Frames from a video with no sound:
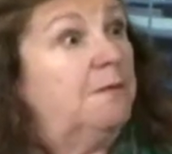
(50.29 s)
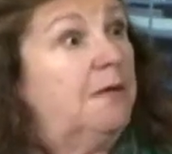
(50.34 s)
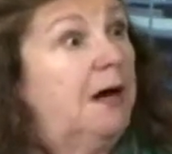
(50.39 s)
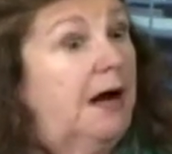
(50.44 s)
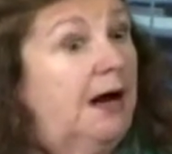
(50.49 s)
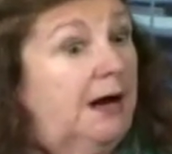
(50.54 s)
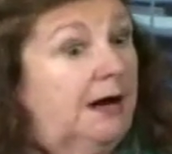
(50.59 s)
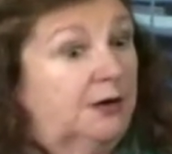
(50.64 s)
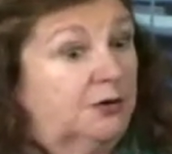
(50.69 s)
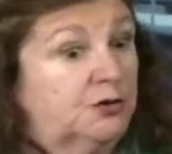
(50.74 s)

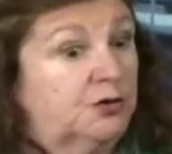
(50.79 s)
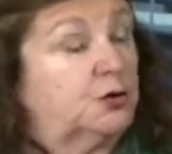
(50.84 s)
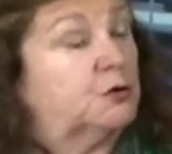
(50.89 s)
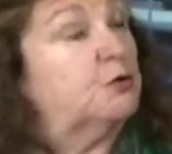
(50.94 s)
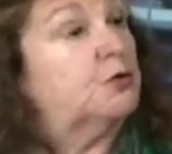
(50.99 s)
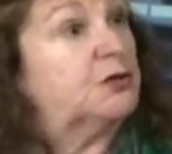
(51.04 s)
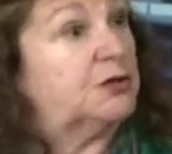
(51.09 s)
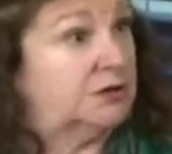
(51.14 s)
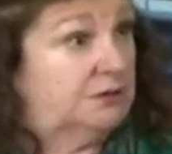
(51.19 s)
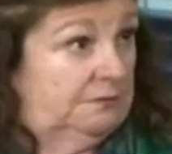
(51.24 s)
uh,
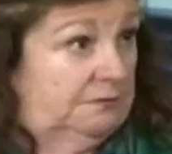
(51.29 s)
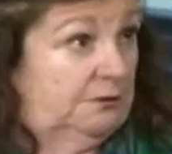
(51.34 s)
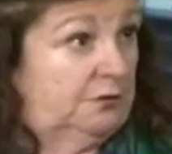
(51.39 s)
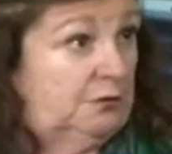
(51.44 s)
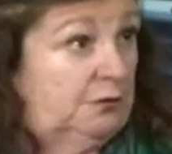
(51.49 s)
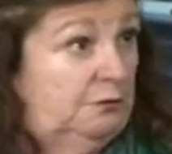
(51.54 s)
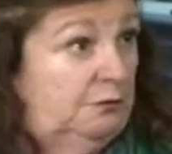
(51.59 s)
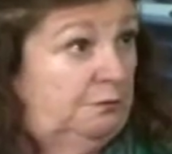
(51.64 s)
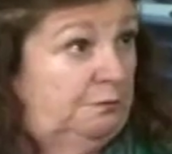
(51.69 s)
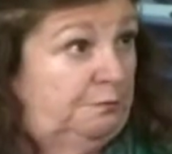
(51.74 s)
to
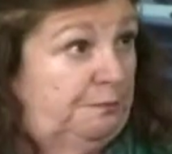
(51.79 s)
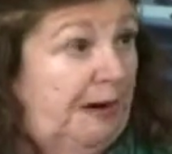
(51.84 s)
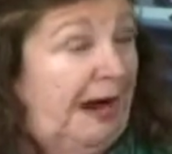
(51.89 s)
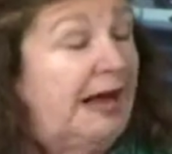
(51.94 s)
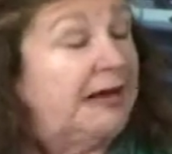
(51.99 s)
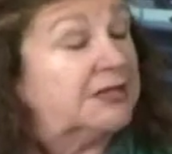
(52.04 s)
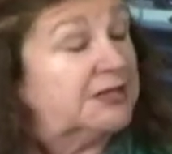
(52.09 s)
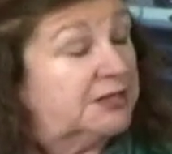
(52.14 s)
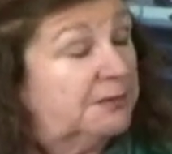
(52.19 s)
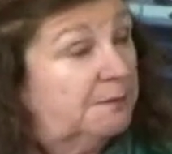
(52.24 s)
to
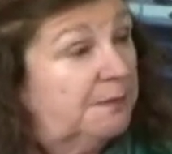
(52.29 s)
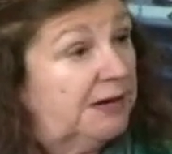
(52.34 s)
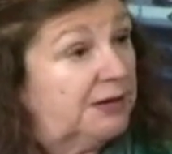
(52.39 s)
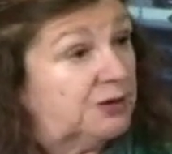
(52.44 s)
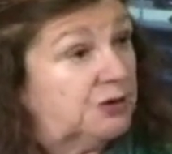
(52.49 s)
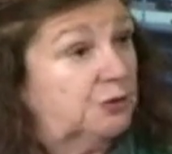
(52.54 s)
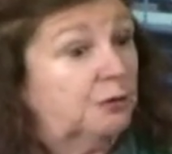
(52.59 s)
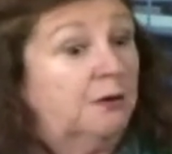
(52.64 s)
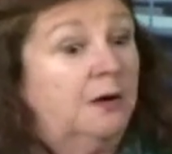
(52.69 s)
pass the measure.